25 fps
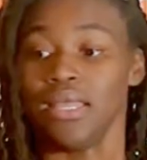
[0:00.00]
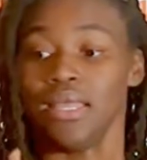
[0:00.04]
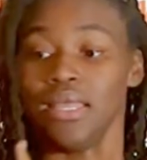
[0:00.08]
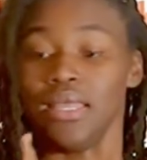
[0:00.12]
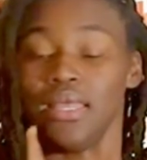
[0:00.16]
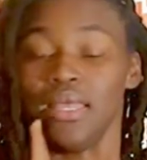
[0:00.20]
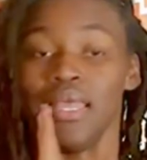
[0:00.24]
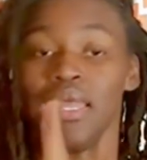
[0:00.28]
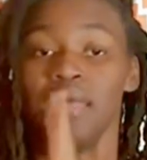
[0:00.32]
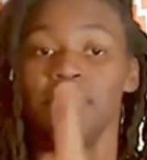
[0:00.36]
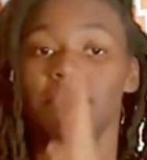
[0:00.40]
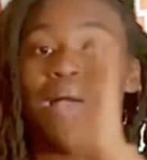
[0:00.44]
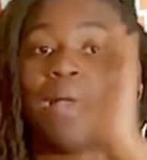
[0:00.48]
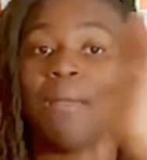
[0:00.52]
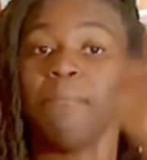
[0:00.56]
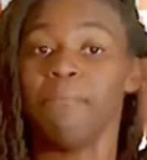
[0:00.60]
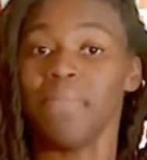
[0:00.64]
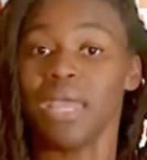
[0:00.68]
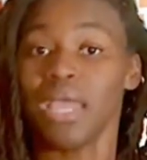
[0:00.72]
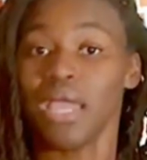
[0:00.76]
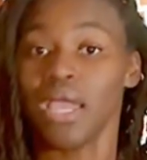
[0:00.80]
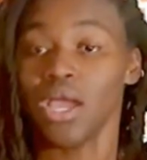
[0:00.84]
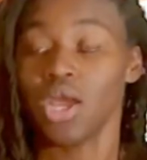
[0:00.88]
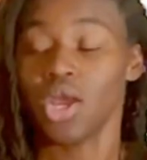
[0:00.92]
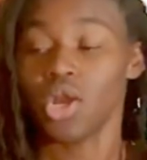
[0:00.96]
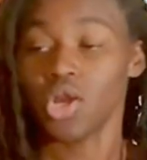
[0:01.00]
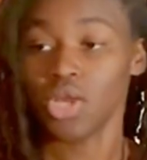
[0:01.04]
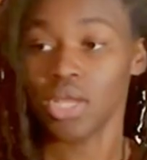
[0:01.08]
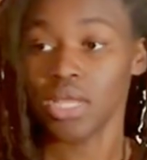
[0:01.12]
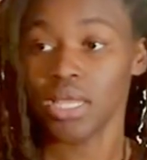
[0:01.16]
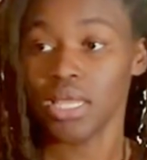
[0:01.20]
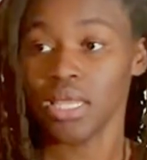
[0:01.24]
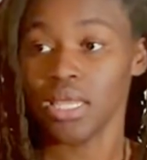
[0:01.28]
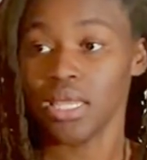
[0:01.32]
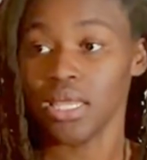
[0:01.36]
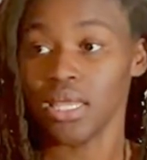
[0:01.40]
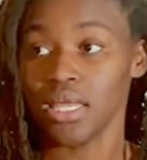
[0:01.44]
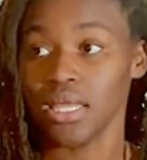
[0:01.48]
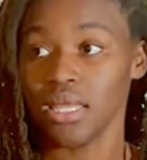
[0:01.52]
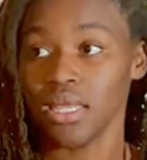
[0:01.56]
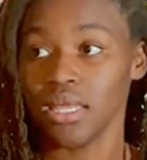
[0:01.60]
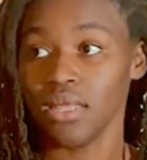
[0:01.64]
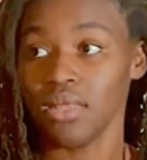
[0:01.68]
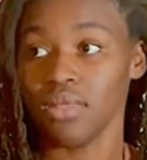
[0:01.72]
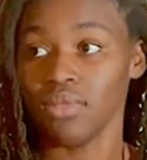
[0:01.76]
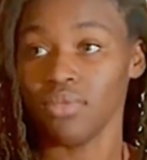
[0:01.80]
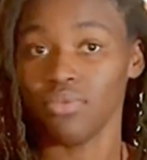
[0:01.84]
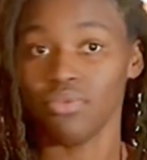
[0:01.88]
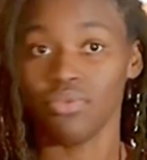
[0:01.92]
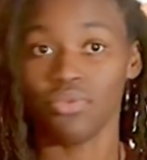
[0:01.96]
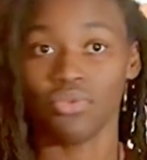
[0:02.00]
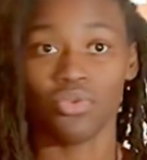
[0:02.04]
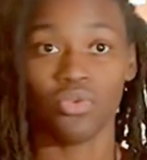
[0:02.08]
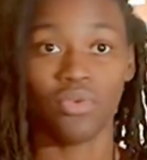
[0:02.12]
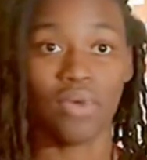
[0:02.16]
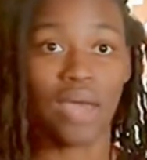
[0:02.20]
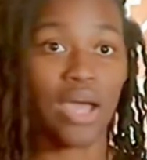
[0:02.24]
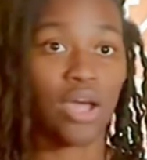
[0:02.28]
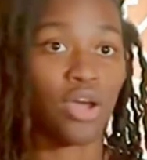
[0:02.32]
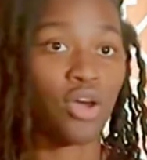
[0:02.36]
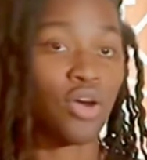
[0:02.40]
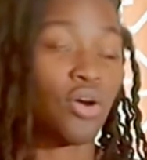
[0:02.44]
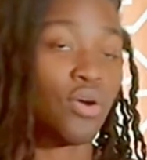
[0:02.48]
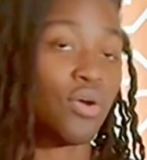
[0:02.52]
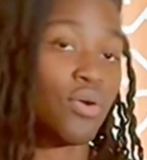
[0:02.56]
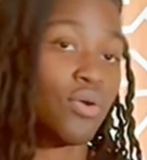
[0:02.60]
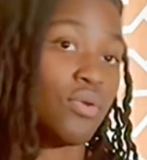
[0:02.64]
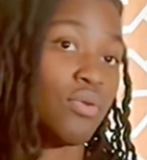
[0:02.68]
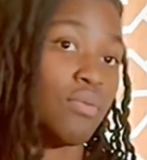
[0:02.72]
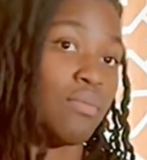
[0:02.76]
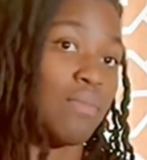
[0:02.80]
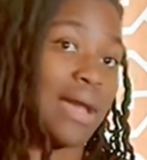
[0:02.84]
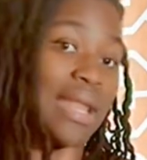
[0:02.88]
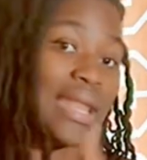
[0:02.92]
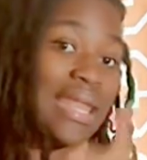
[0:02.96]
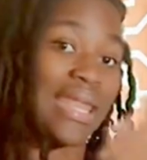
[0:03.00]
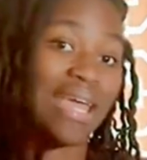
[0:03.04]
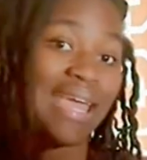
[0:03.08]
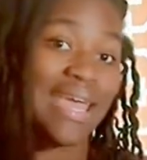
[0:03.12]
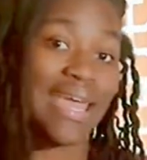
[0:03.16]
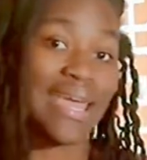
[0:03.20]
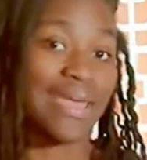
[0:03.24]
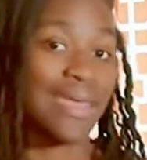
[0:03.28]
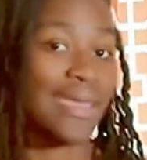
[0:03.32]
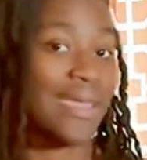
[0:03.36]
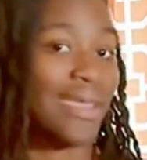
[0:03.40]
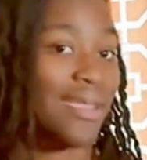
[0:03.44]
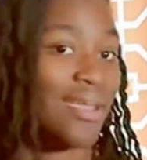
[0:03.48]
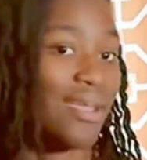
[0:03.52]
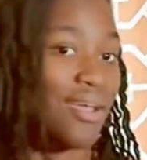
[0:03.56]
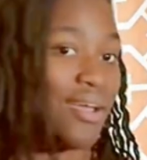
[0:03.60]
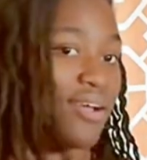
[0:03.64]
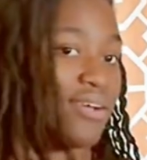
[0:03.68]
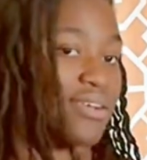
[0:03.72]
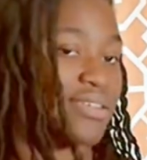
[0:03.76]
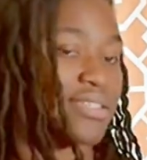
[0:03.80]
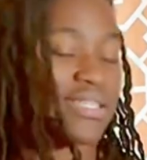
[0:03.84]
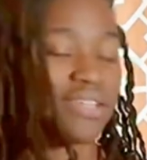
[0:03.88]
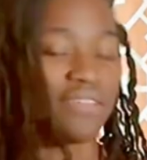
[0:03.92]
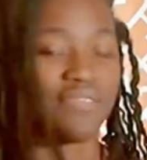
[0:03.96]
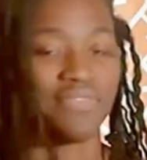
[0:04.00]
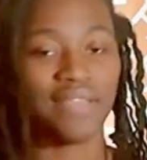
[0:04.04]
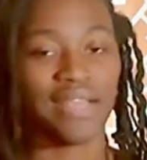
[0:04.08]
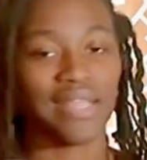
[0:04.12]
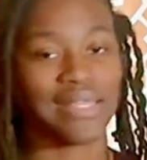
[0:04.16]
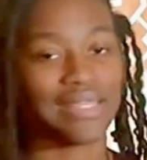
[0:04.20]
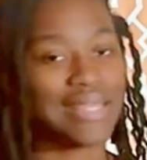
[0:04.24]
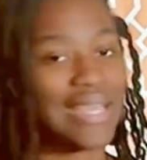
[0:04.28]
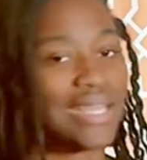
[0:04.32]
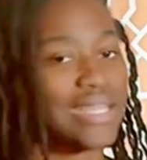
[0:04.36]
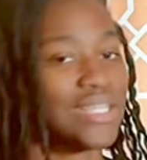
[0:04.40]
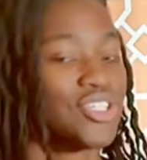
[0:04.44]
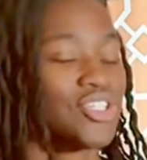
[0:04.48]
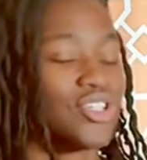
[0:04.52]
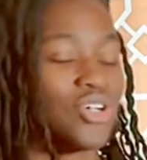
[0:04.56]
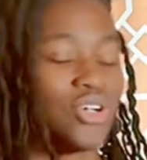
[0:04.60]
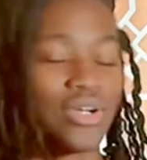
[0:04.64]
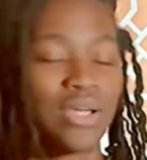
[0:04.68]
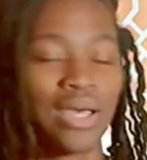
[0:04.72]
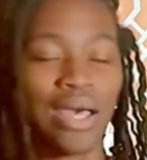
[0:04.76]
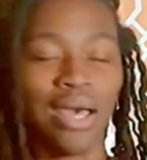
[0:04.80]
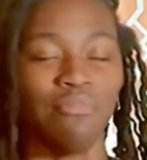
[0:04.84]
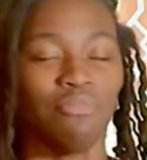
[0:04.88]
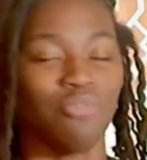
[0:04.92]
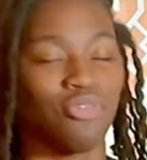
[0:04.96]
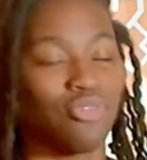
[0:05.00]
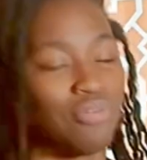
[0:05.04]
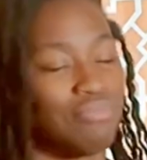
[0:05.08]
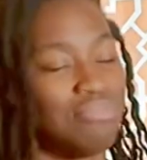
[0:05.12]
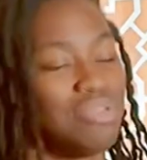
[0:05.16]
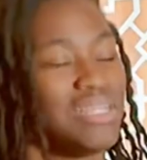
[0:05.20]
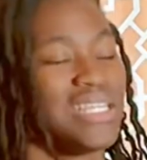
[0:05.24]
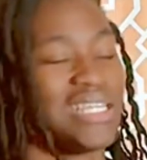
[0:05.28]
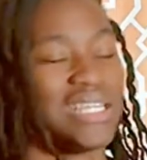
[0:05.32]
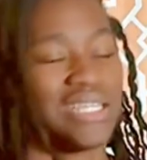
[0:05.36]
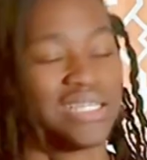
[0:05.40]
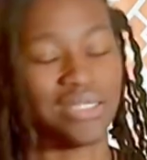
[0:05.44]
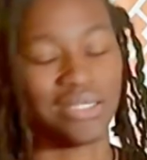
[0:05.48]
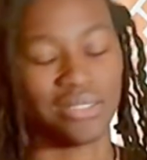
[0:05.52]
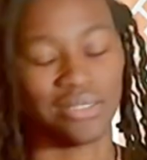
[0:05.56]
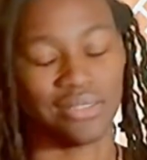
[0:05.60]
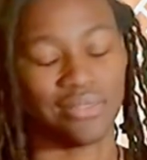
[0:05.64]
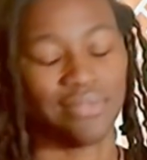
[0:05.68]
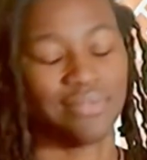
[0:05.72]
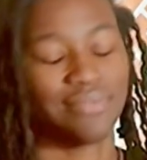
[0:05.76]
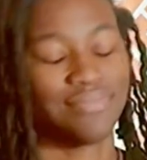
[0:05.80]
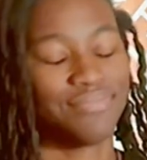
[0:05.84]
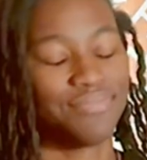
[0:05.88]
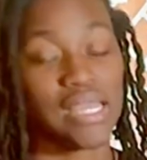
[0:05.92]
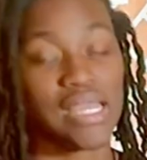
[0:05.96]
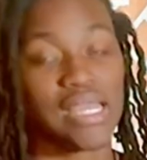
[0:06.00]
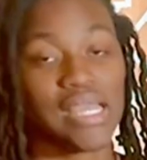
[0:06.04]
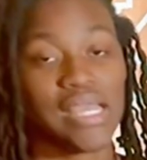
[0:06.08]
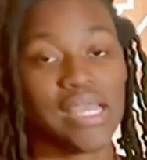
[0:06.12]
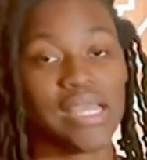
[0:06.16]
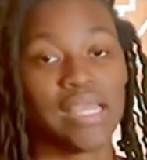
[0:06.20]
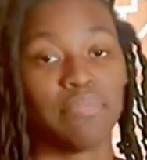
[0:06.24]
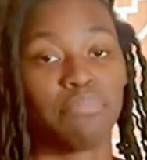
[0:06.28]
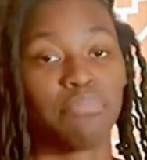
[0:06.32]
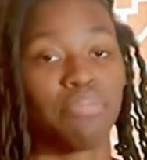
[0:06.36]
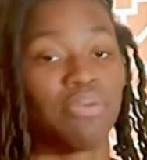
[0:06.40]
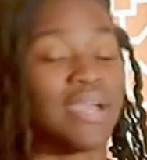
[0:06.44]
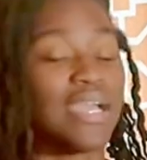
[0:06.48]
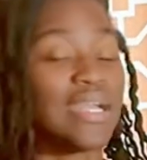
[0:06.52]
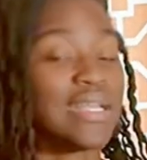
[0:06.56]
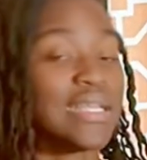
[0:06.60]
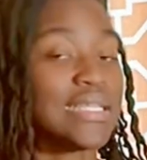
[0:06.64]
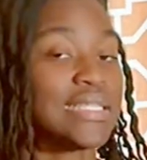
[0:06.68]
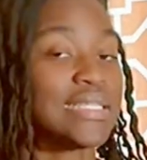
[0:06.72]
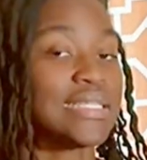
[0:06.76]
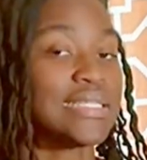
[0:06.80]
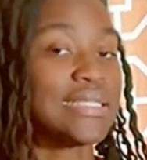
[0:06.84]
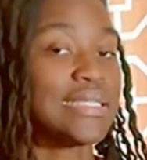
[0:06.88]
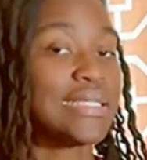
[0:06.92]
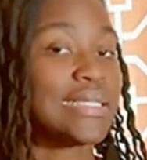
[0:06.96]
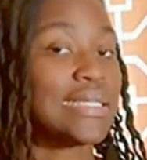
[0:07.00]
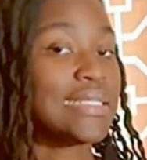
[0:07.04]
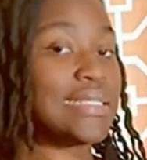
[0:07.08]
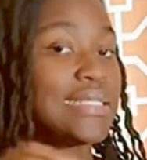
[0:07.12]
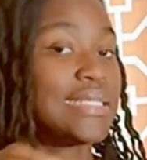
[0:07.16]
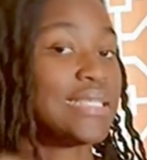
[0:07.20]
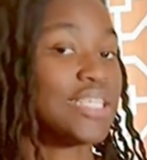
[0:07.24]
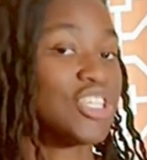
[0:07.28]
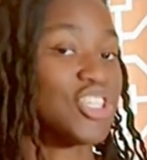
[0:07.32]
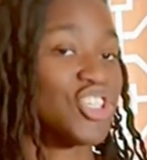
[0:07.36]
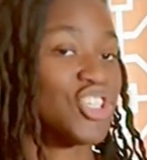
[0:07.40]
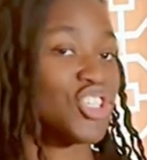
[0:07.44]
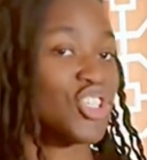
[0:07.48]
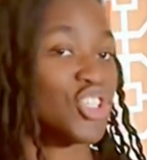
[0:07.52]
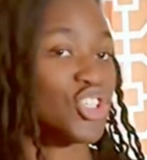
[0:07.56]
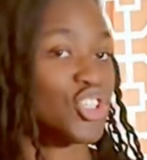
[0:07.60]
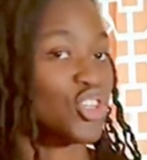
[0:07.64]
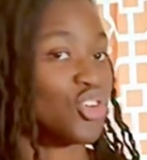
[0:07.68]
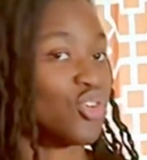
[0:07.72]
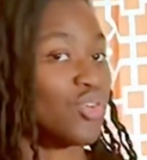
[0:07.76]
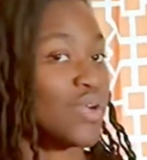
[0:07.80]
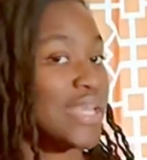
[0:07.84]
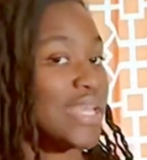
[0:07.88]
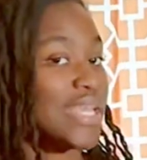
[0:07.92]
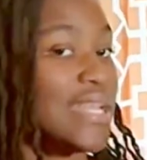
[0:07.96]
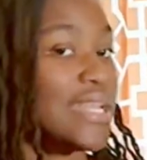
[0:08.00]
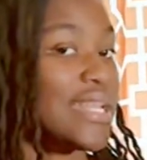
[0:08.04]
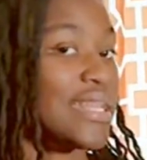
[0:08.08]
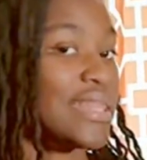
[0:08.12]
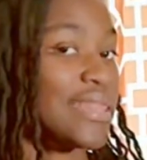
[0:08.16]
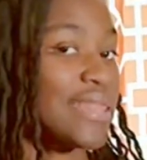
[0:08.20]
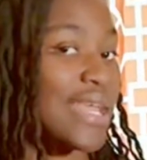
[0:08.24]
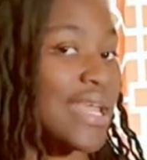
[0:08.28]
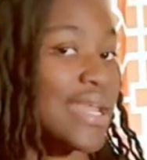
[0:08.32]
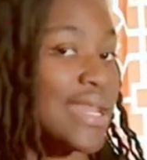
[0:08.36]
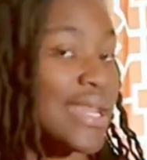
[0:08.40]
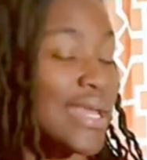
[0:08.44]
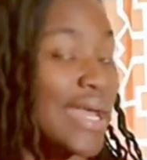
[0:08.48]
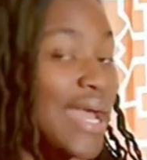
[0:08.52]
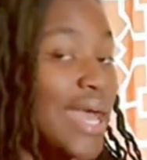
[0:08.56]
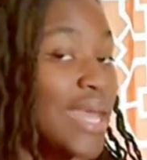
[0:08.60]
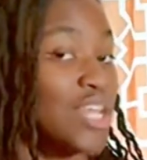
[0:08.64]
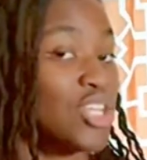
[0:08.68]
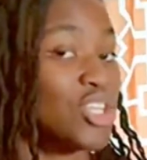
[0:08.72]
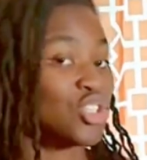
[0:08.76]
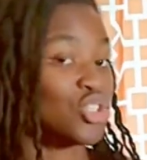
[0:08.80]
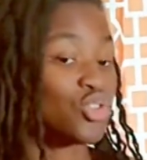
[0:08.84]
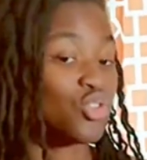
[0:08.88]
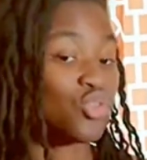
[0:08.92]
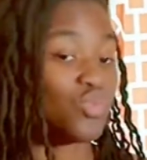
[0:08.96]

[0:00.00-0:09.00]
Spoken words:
am I married? Do I comb my leg hair? Stuff like that, y'all. Come on, please. Pregnancy edition. So anything that got to do